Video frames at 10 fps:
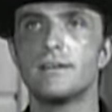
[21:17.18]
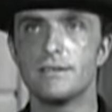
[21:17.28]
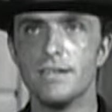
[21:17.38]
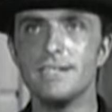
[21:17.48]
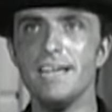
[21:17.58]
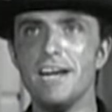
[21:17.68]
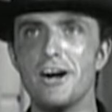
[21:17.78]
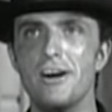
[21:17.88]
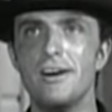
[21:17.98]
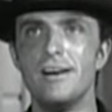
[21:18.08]
Right
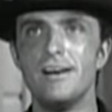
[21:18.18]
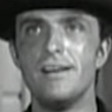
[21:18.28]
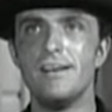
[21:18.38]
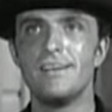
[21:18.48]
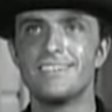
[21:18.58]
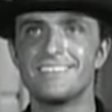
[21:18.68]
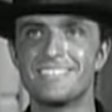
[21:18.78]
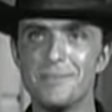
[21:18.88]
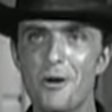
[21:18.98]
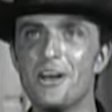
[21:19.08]
now!
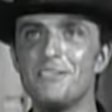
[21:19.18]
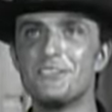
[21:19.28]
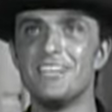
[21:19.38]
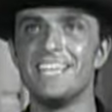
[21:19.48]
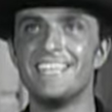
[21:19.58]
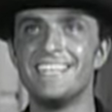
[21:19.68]
Come on, have a drink.